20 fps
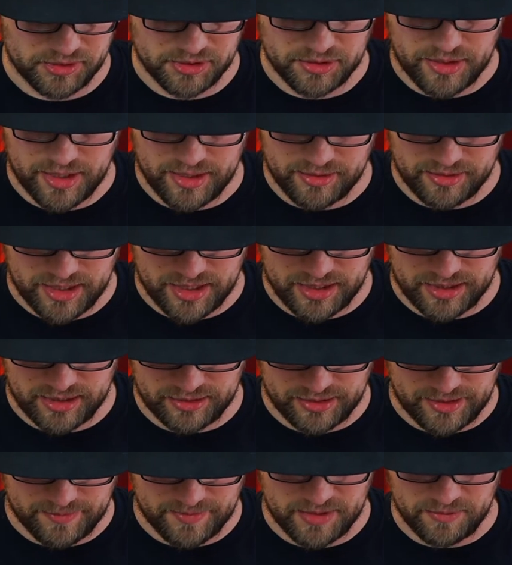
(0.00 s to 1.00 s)
So I I,
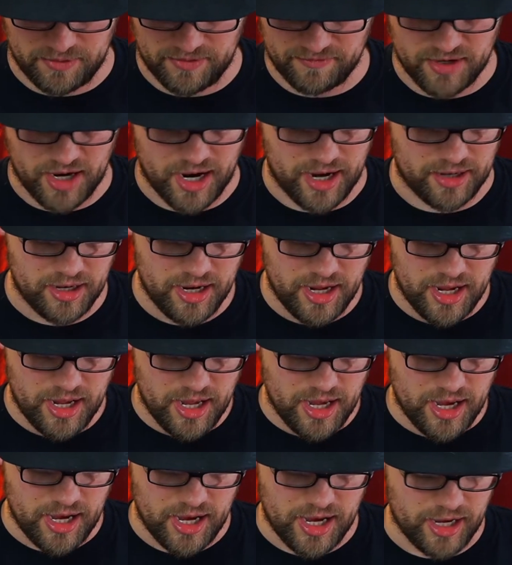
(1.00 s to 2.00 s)
I mean we've got
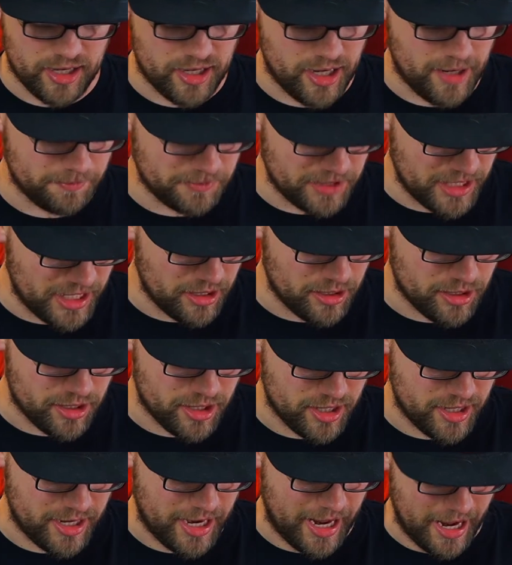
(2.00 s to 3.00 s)
uh, an update
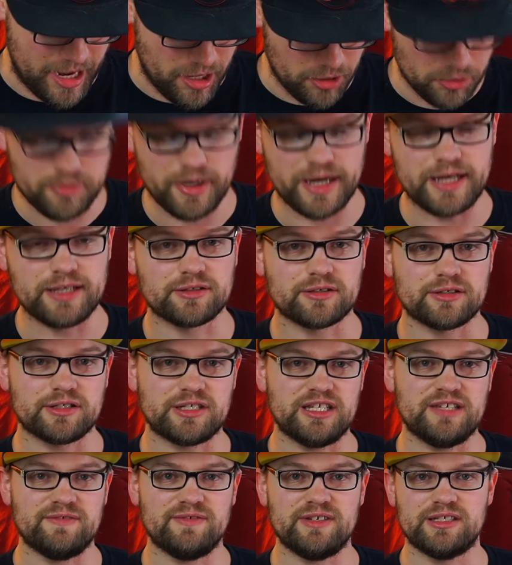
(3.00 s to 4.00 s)
on Hellraiser
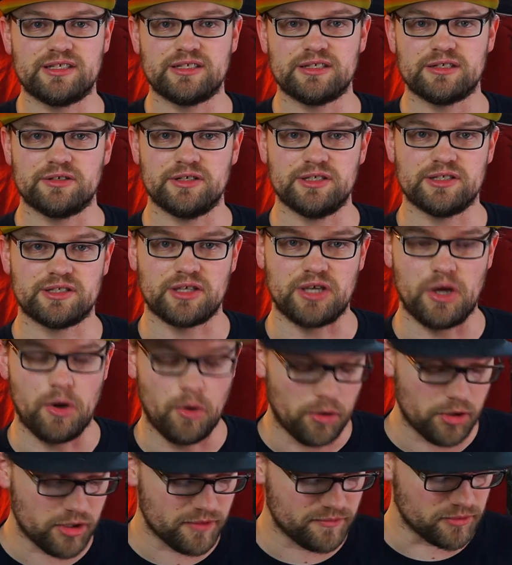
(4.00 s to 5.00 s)
TV series, The
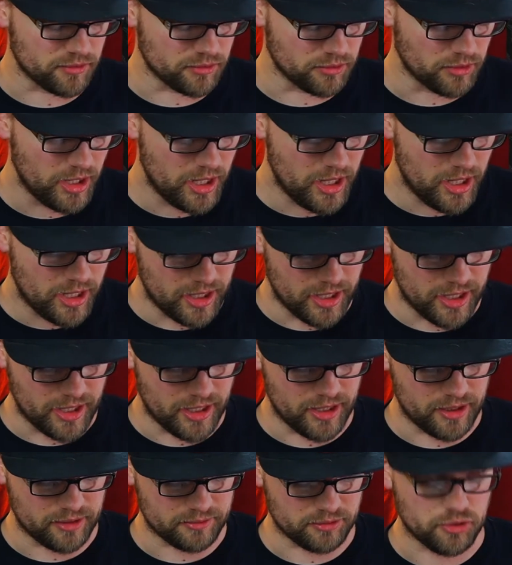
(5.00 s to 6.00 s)
Orville,
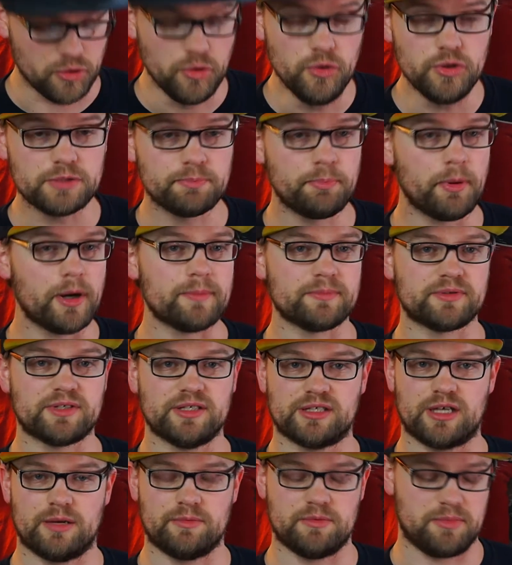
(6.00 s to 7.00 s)
uh, Goosebumps
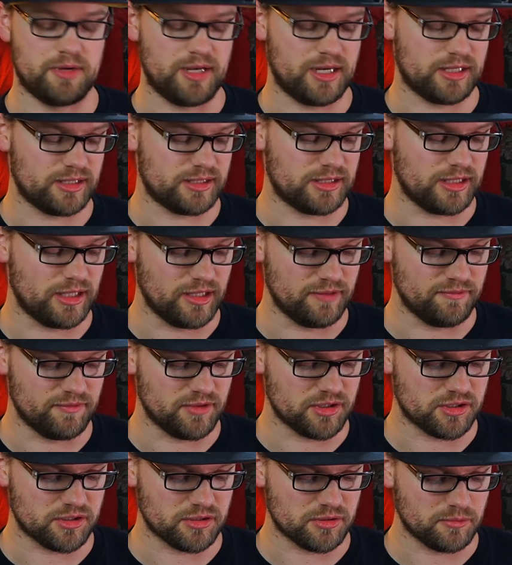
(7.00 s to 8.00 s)
is coming back to
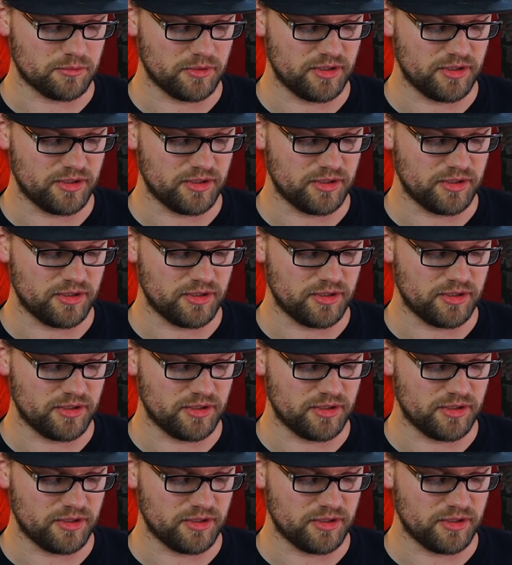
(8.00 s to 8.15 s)
television.